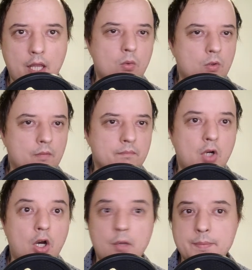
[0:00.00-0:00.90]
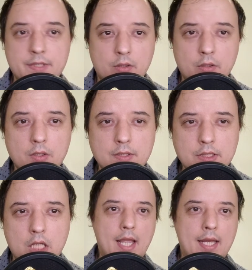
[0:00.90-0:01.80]
or obstacles,
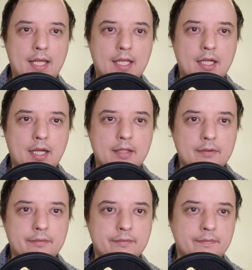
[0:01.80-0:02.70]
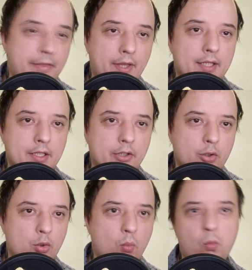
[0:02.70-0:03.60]
any kind of thing that
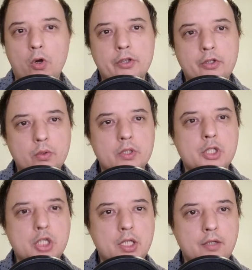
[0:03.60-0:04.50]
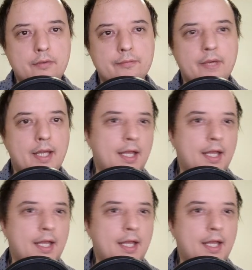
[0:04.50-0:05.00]
you want to achieve